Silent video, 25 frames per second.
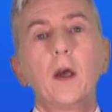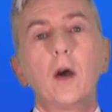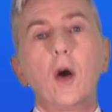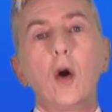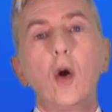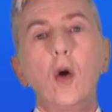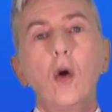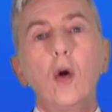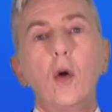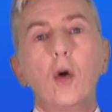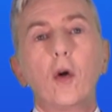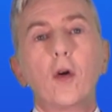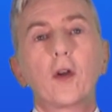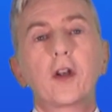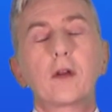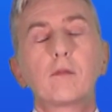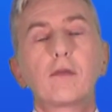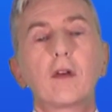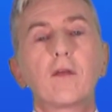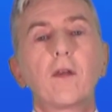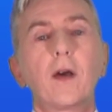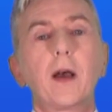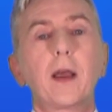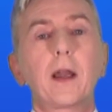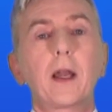or to
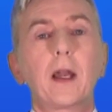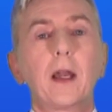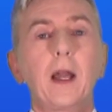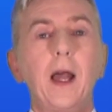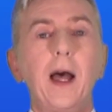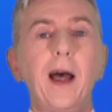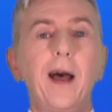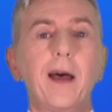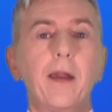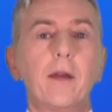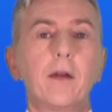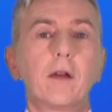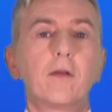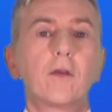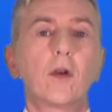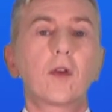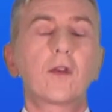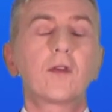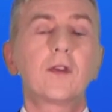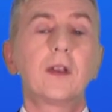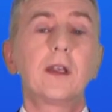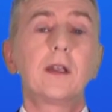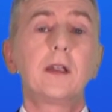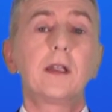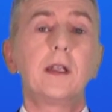provide land for
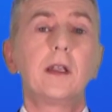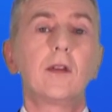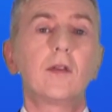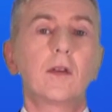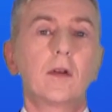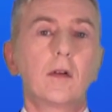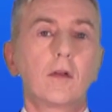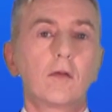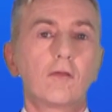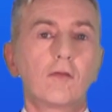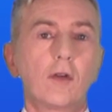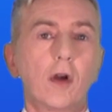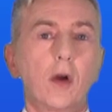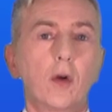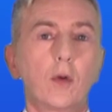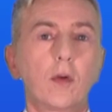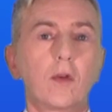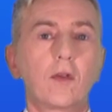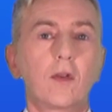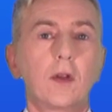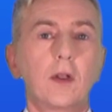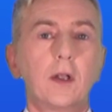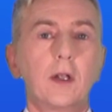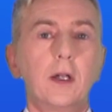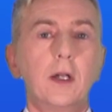cities and
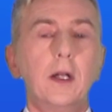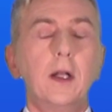roads.